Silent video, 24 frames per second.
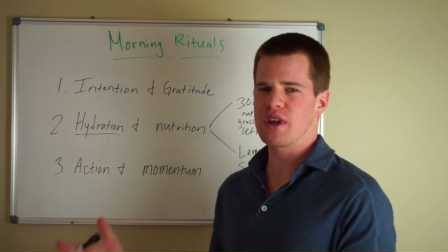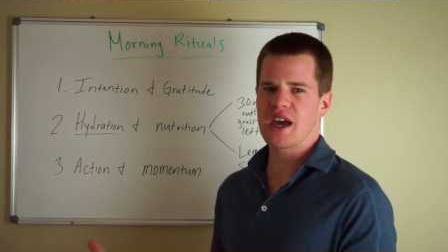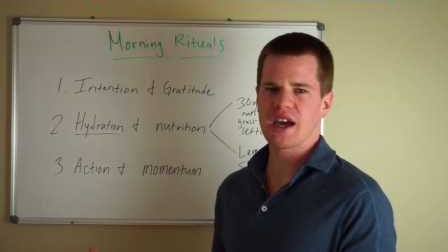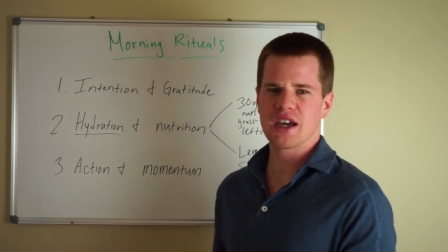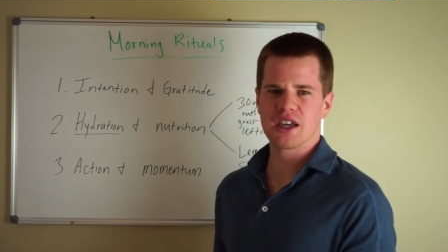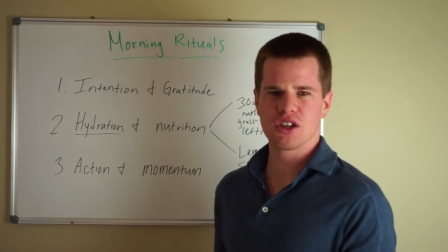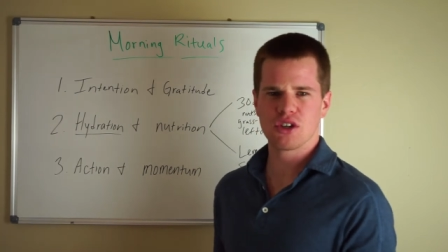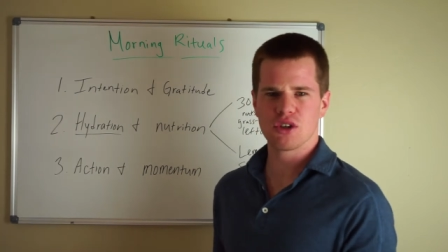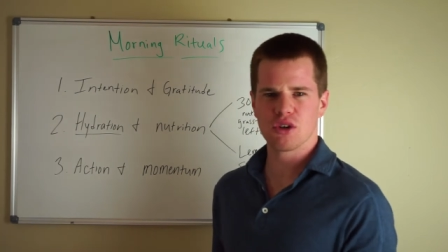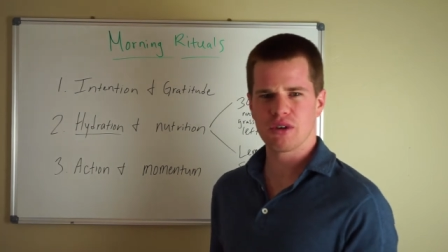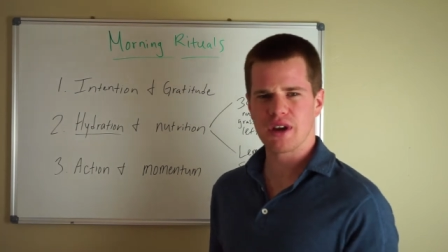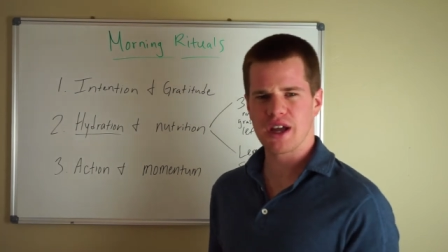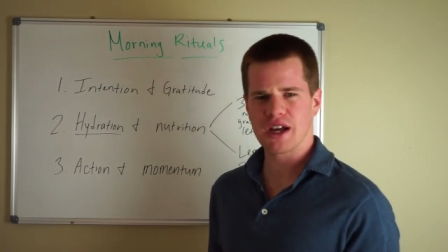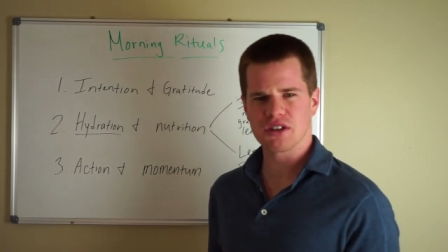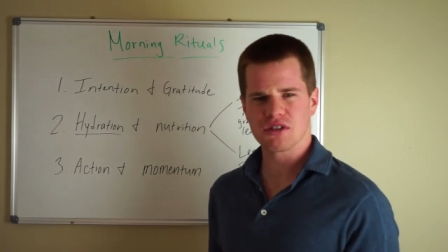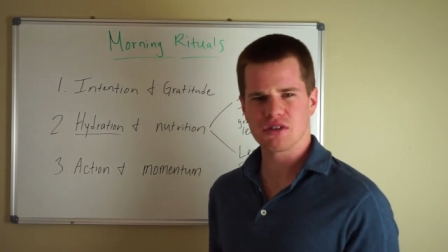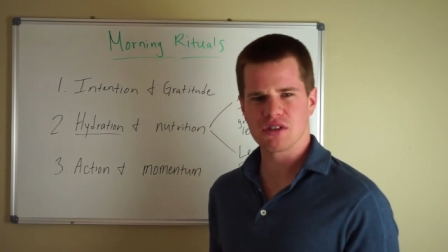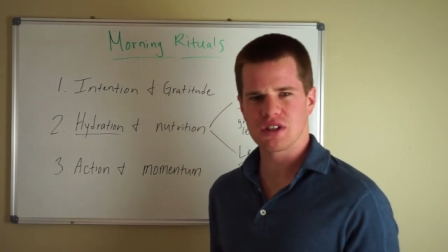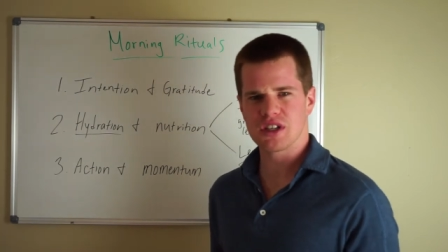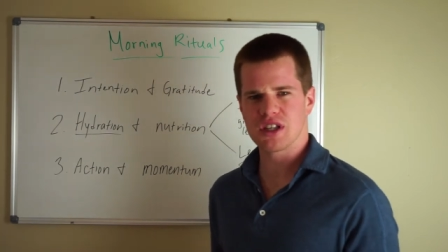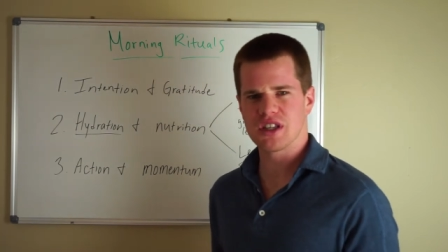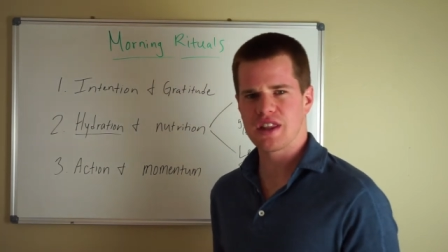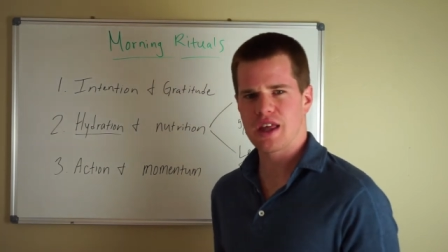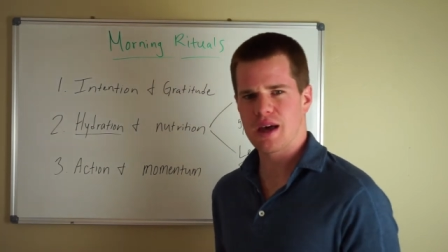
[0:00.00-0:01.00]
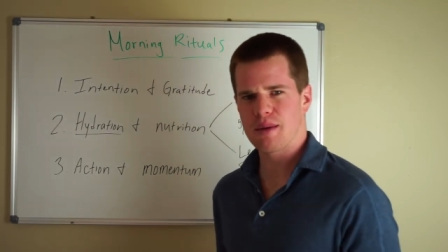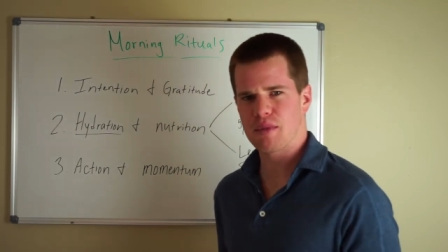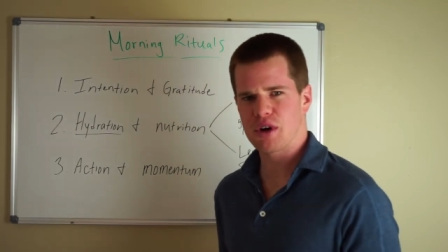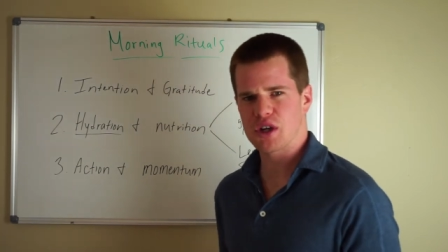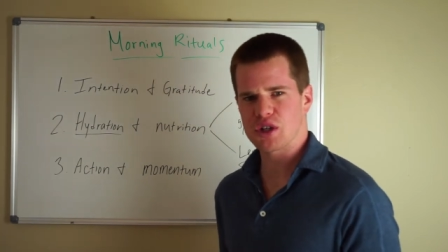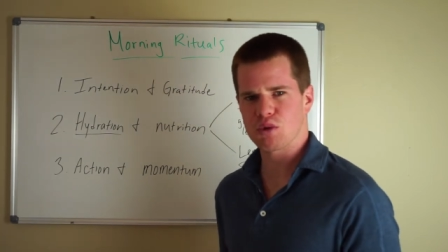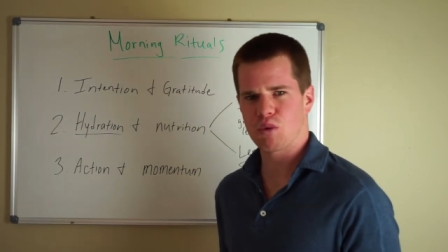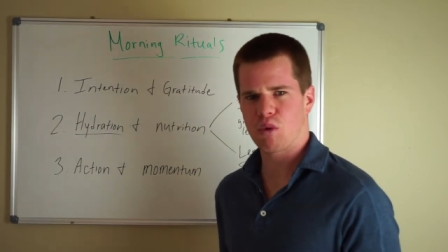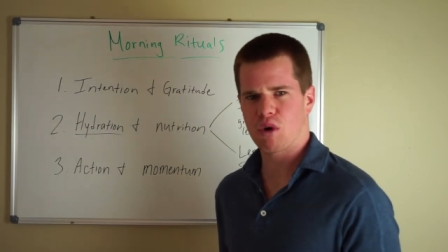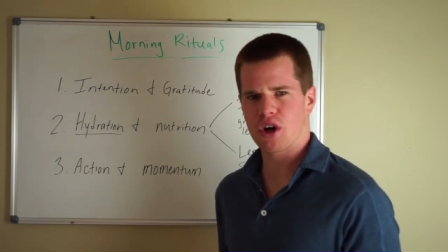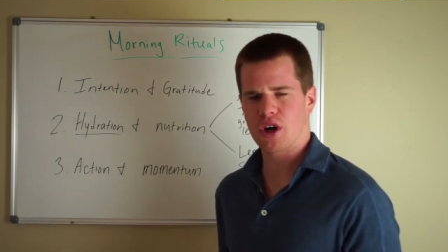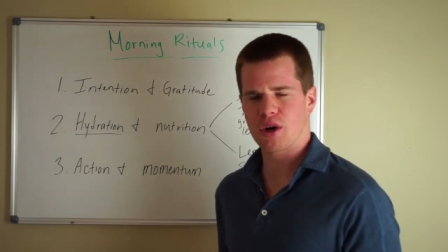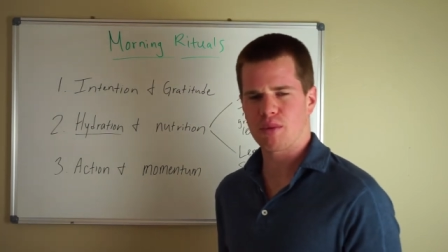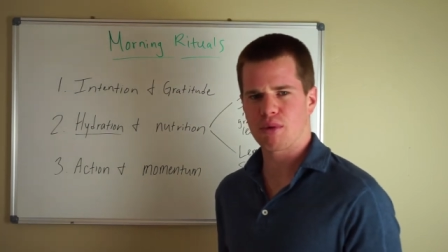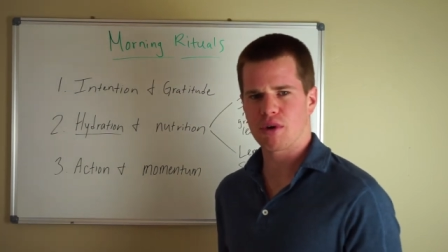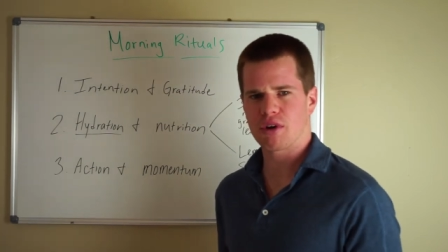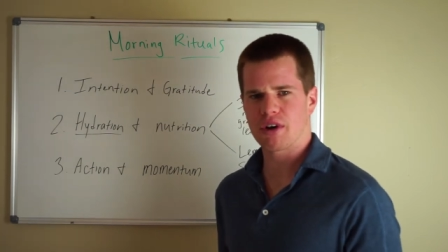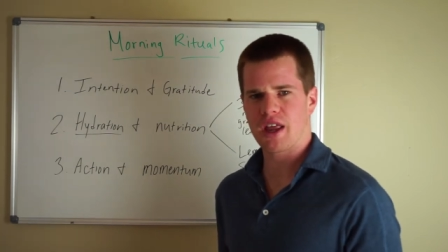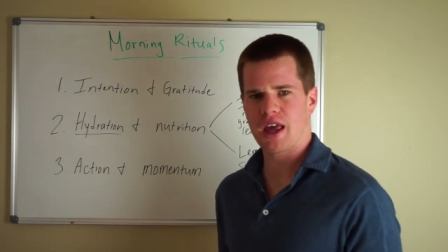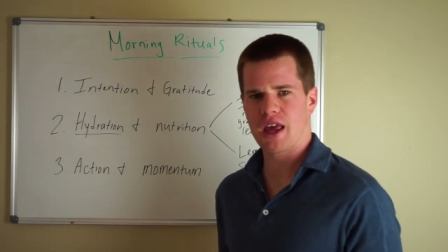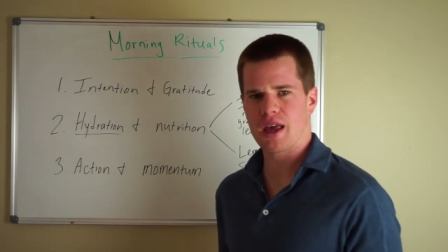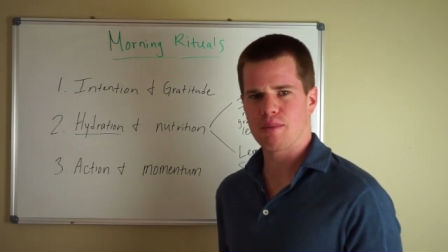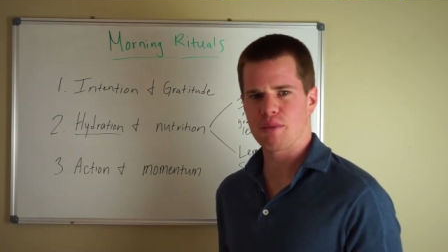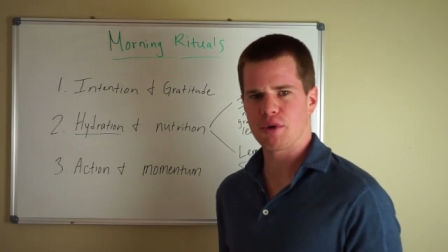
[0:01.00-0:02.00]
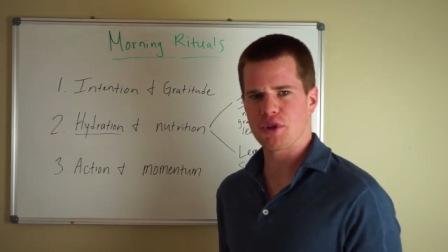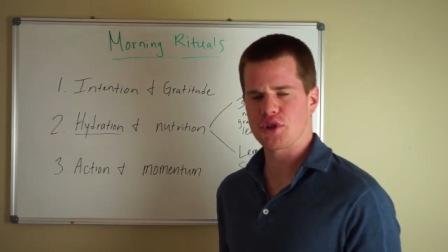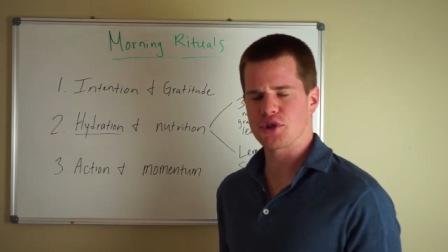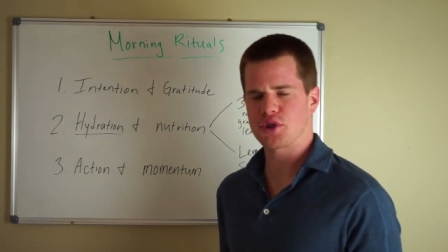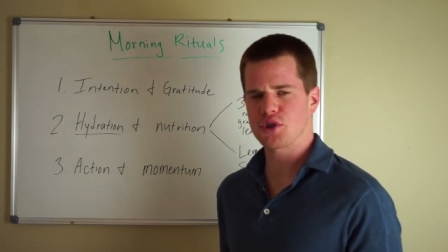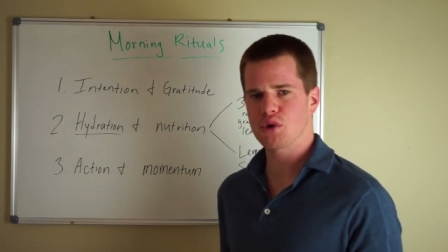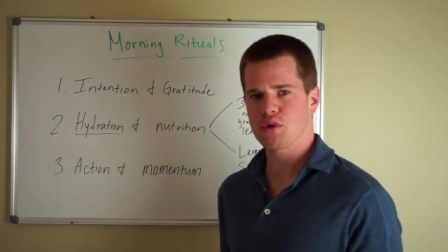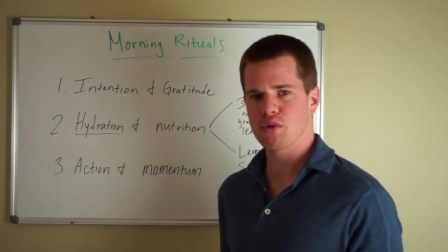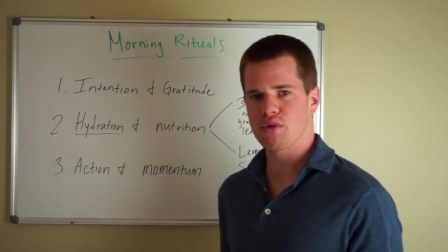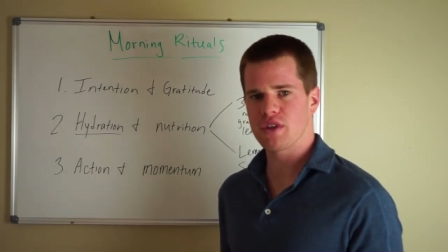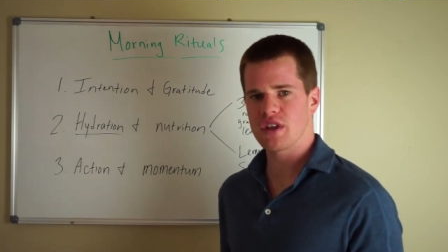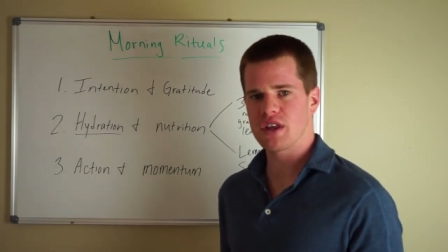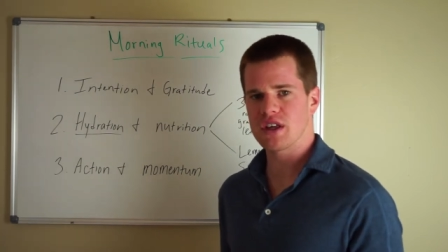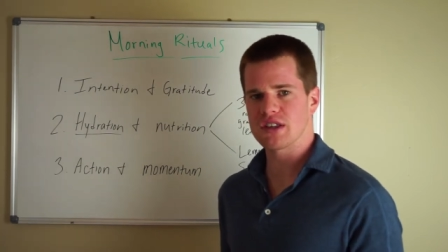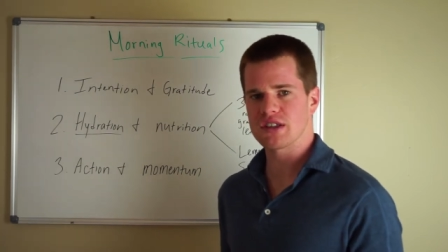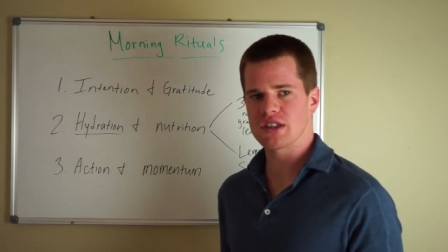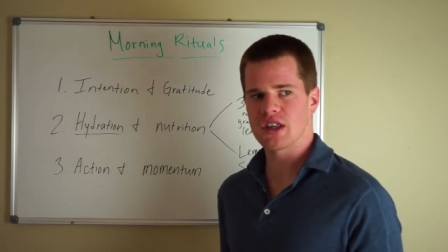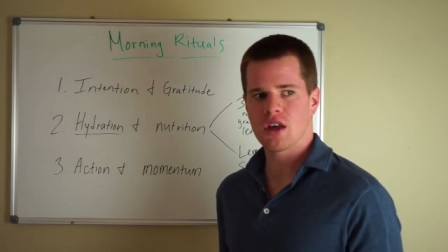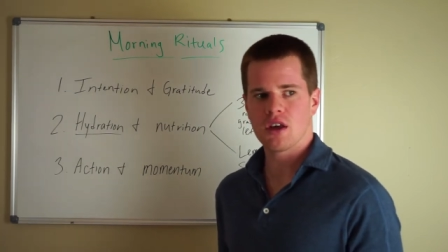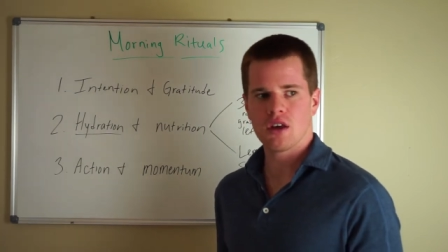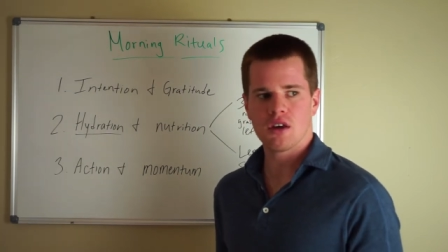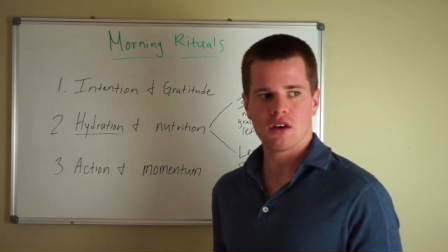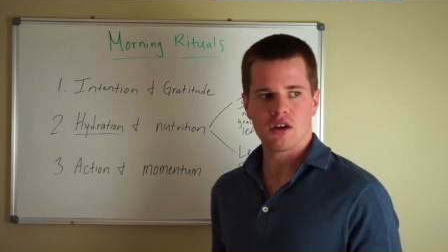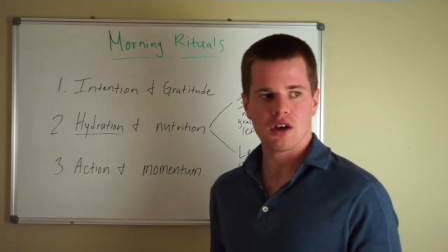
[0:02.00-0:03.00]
yeah, you don't actually need that much water per day, but the truth is